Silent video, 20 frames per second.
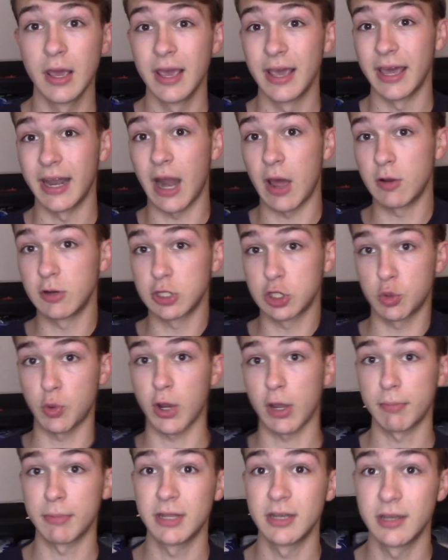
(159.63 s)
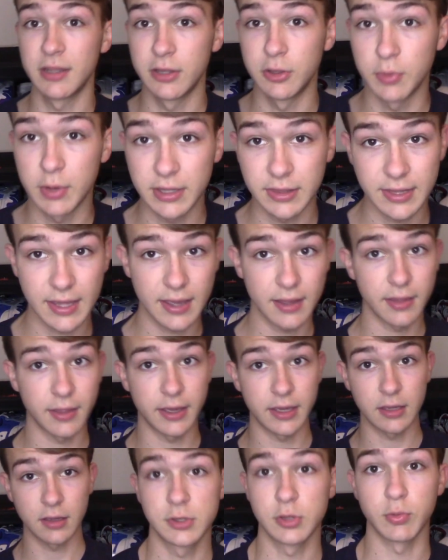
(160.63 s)
And I would just recommend doing
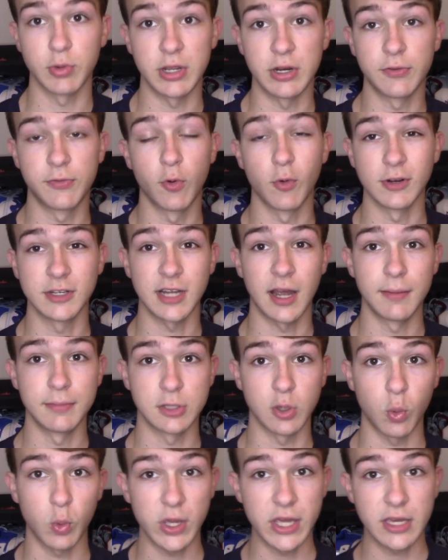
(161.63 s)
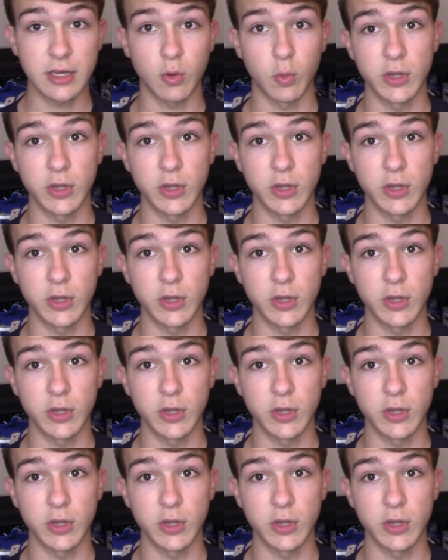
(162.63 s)
that 3 to 4 times a week.